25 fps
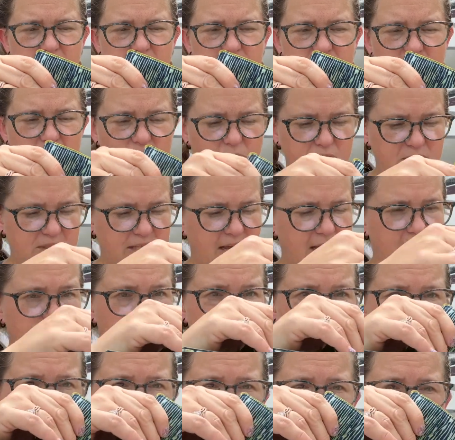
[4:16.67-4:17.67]
So same
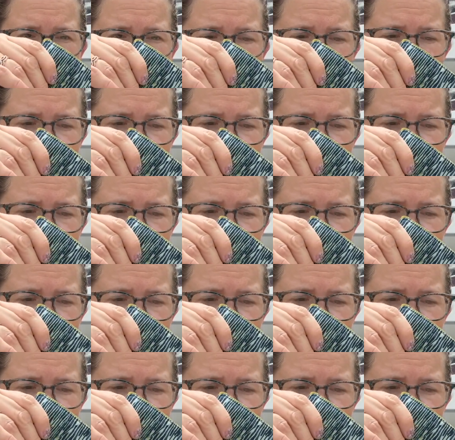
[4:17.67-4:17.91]
thing again,